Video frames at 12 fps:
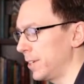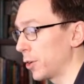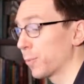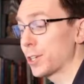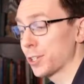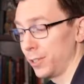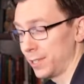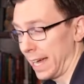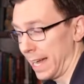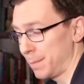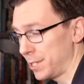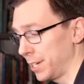original
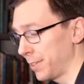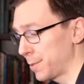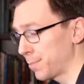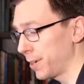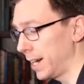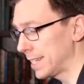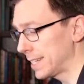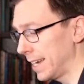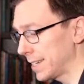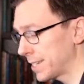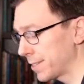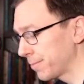time series
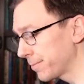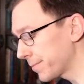process.